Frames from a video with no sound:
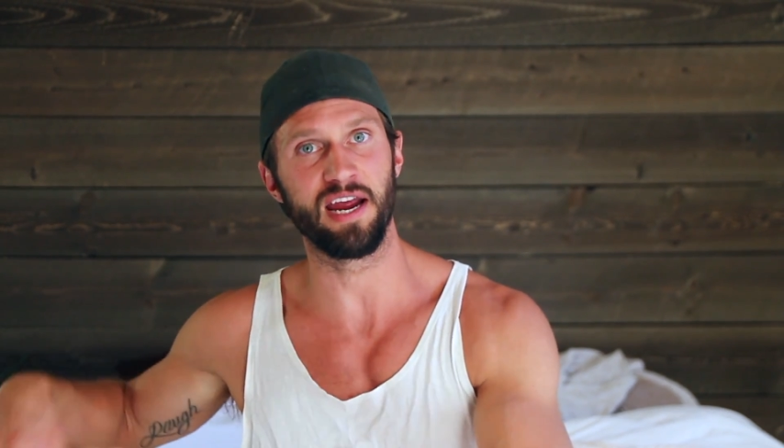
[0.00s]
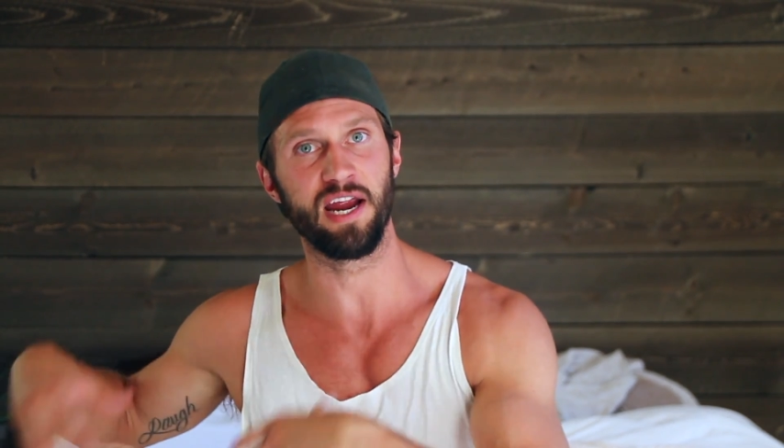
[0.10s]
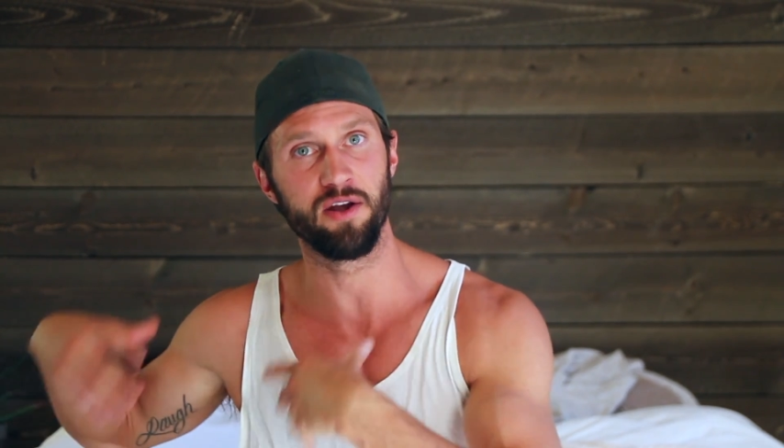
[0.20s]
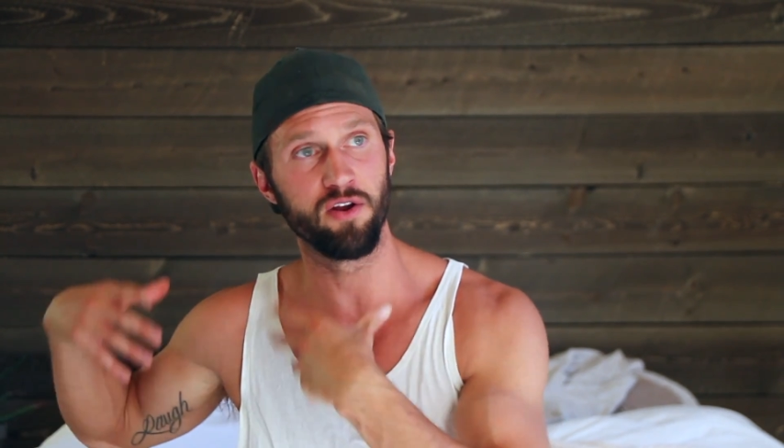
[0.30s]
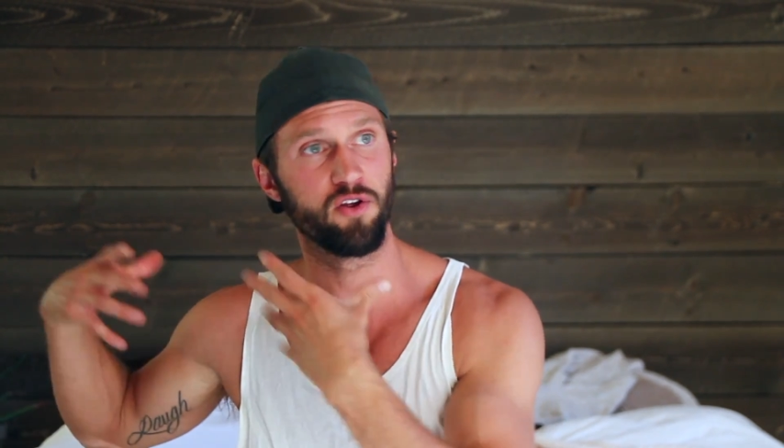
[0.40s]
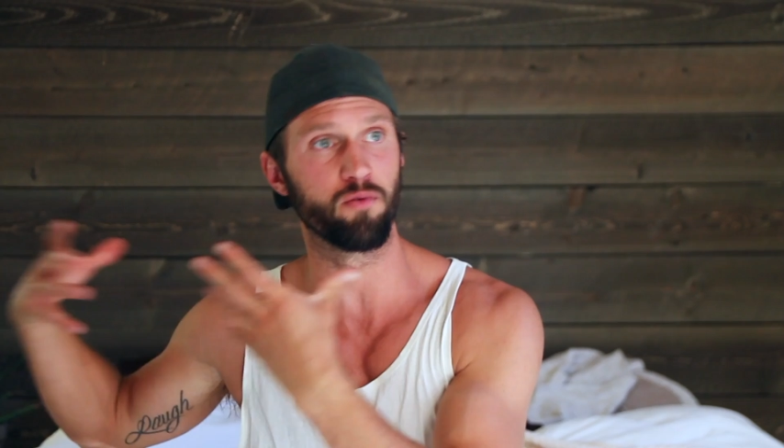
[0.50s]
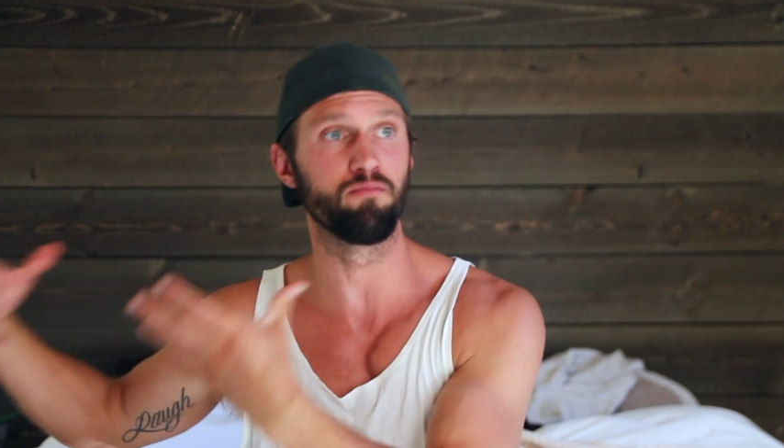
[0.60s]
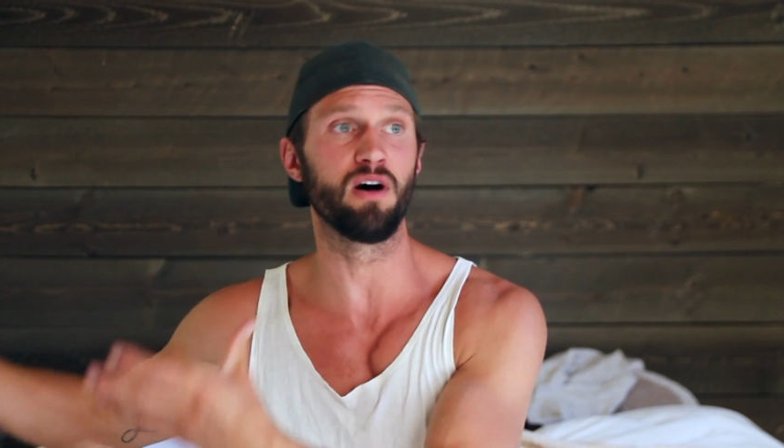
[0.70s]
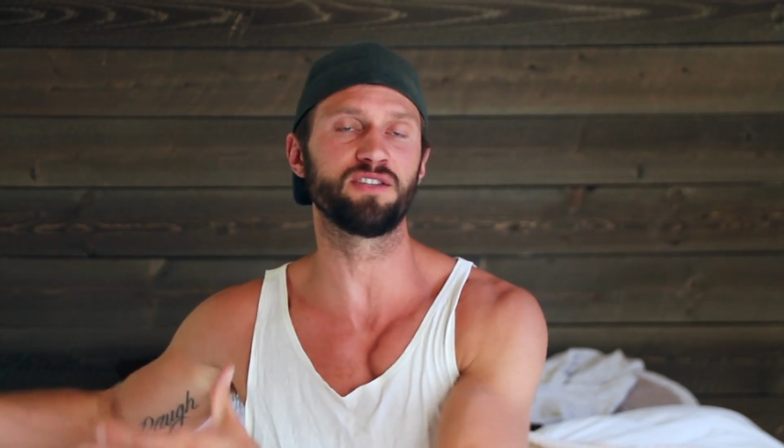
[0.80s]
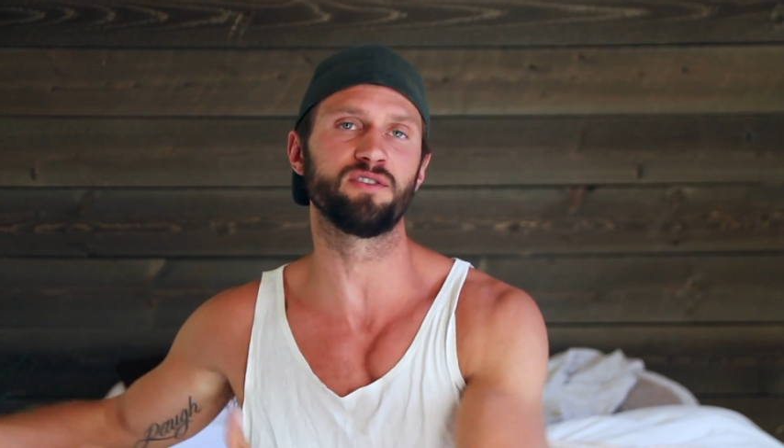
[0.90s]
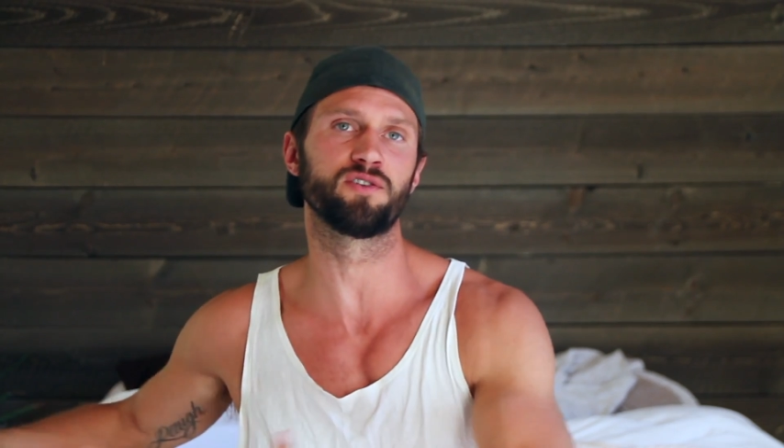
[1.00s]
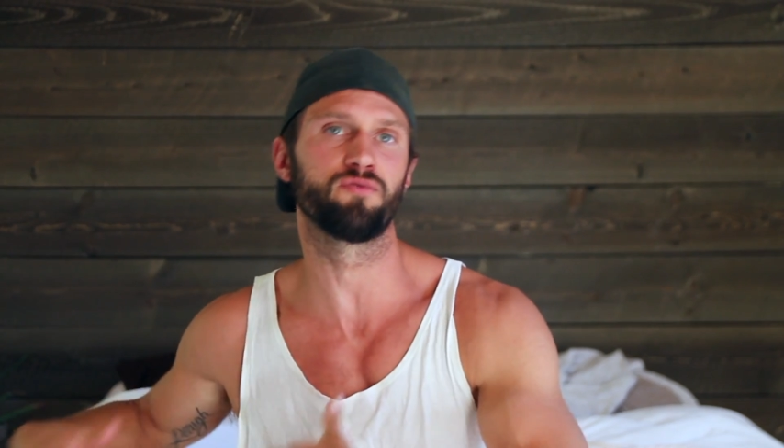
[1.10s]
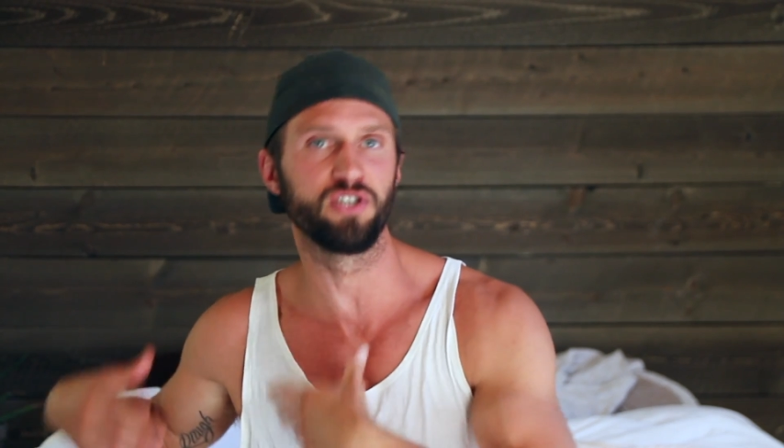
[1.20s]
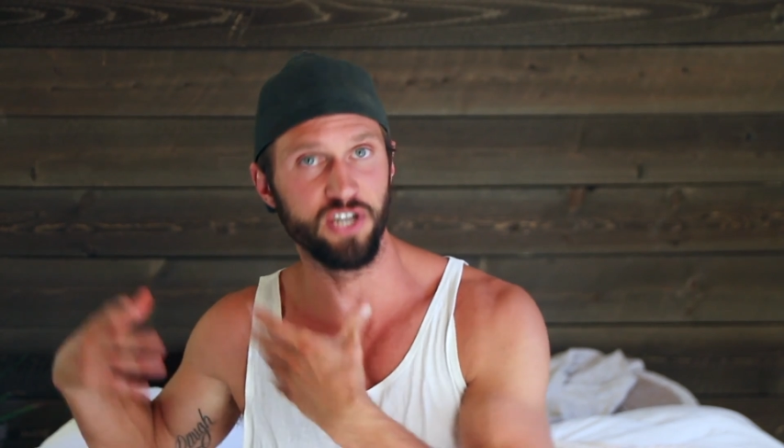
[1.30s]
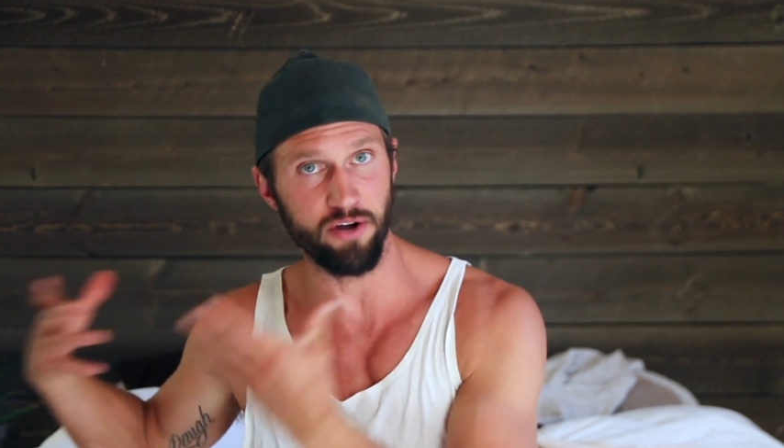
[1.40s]
and your muscles are
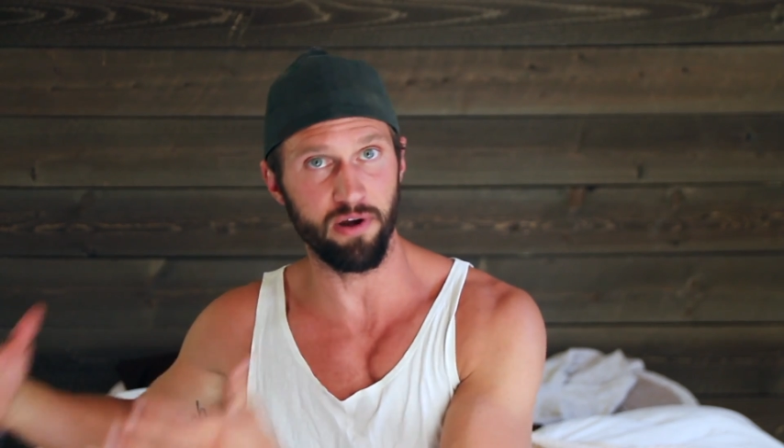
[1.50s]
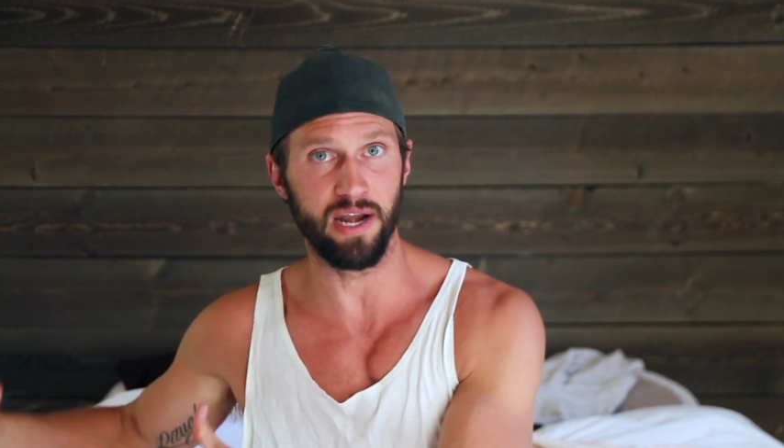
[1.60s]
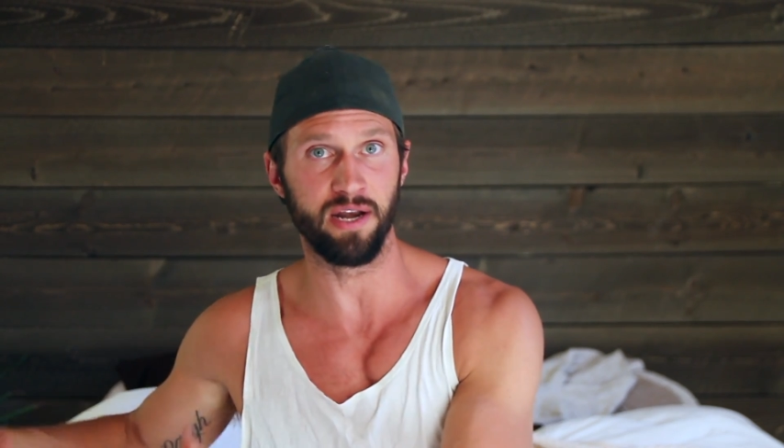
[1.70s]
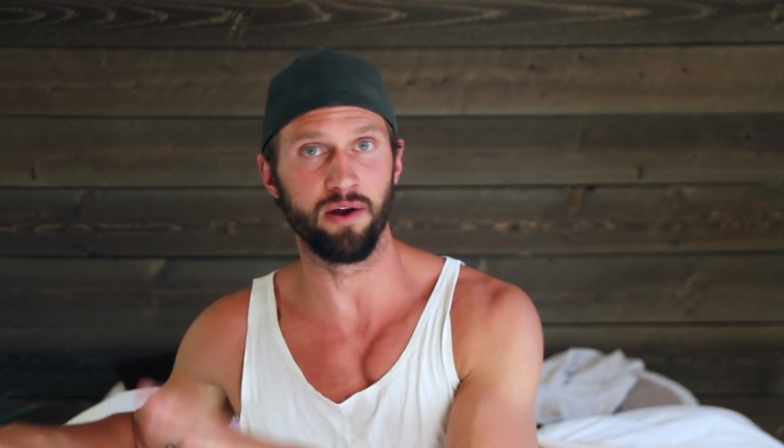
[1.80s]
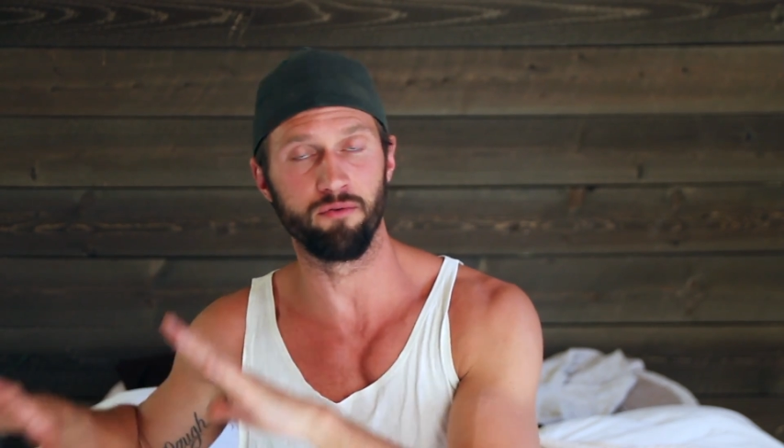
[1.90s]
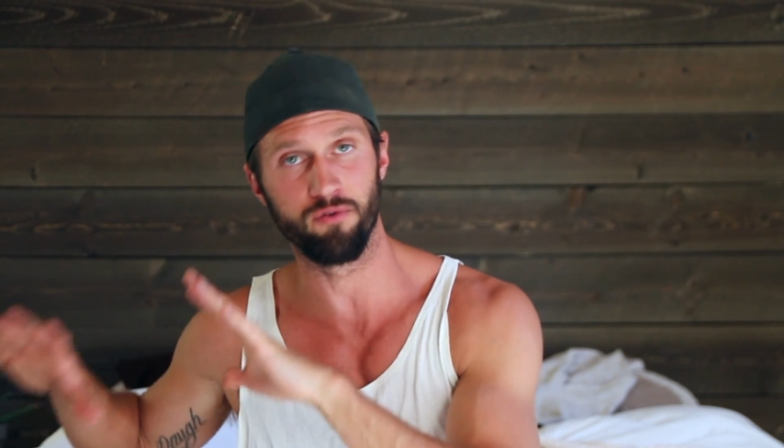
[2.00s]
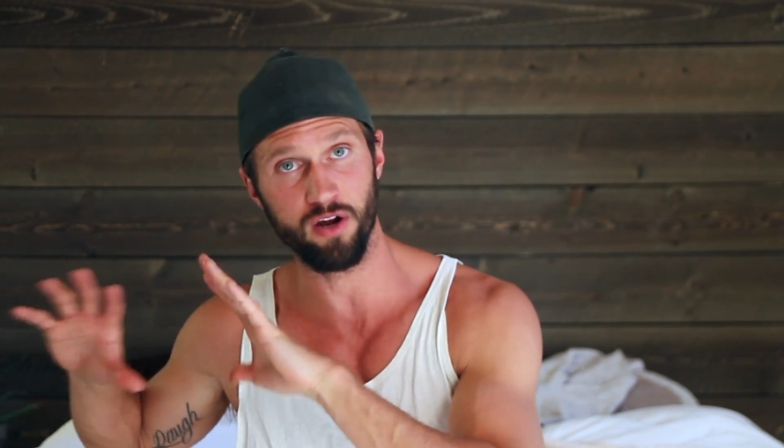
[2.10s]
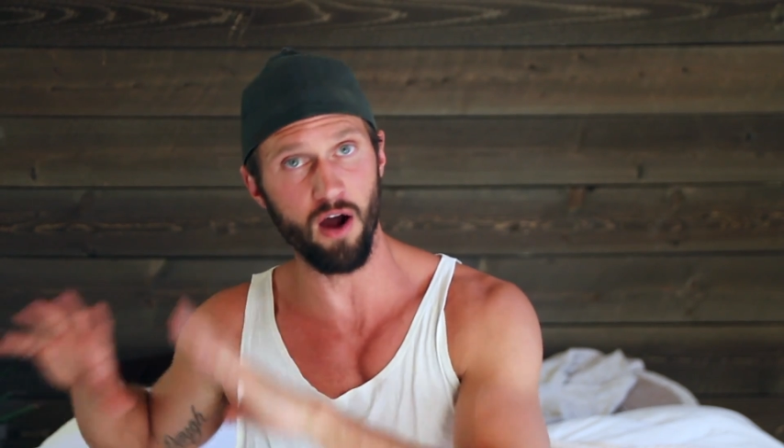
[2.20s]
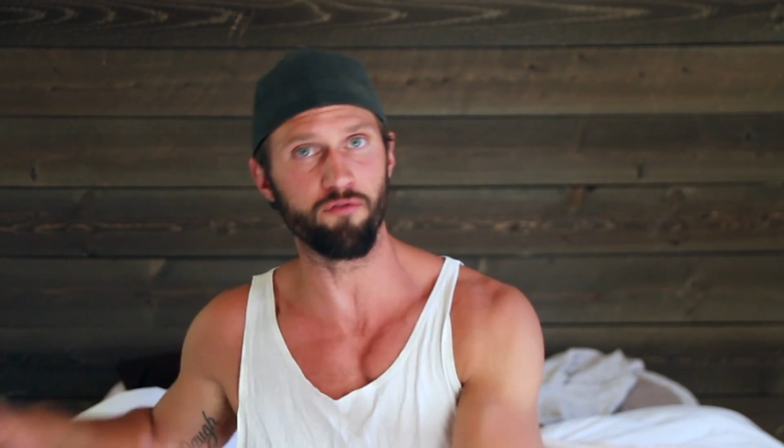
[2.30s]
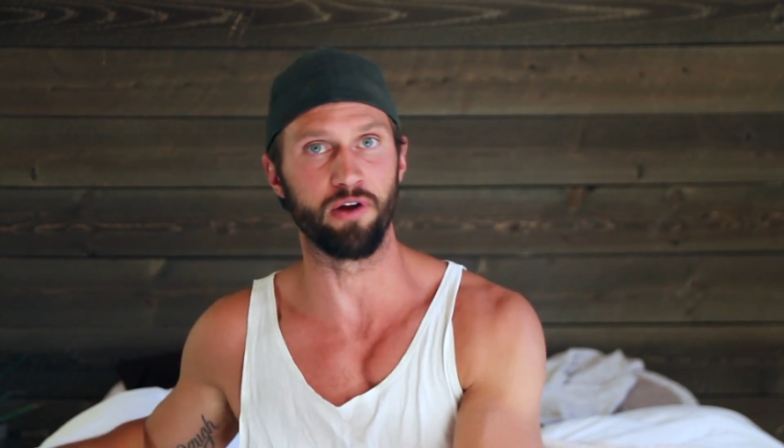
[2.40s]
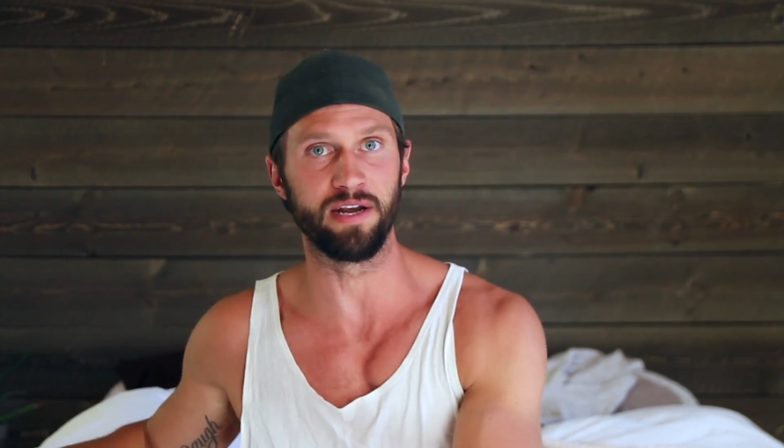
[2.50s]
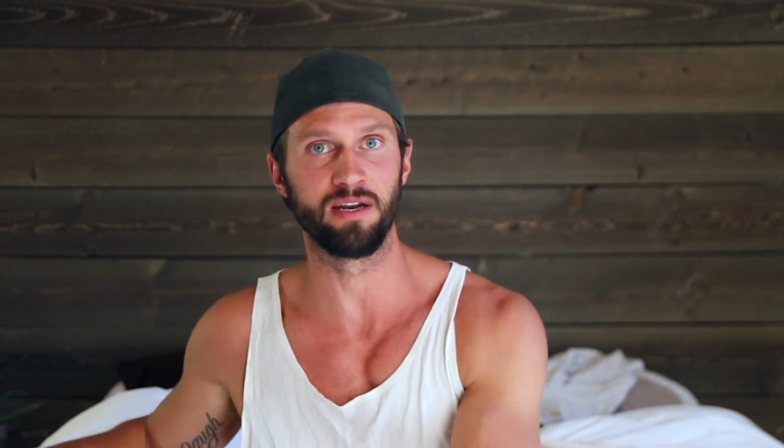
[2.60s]
regenerating and recovering.